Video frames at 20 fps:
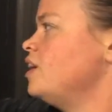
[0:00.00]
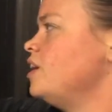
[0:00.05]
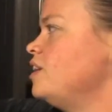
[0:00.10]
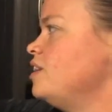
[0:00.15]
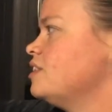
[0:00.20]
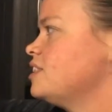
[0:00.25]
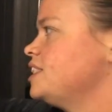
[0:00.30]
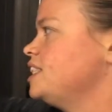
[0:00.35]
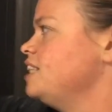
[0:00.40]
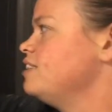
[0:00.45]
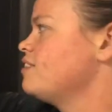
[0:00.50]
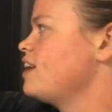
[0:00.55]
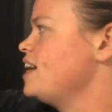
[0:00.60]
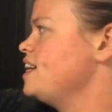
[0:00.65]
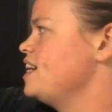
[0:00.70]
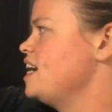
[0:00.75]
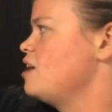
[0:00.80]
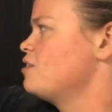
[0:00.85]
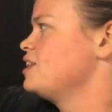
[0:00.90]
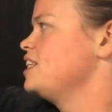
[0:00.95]
You'll see right
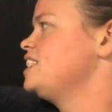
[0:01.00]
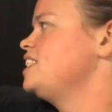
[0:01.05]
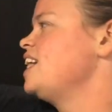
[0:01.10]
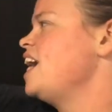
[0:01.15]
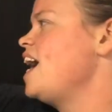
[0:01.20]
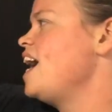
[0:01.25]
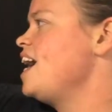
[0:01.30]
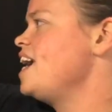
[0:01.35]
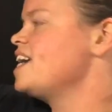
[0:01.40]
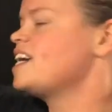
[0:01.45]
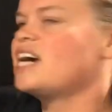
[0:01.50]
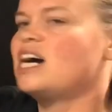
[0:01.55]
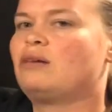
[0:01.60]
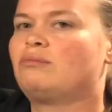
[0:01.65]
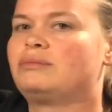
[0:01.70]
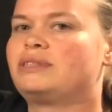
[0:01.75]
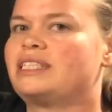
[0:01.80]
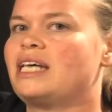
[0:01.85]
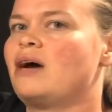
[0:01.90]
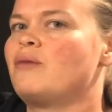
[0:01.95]
now this A
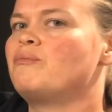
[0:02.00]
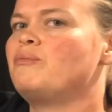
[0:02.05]
comes up,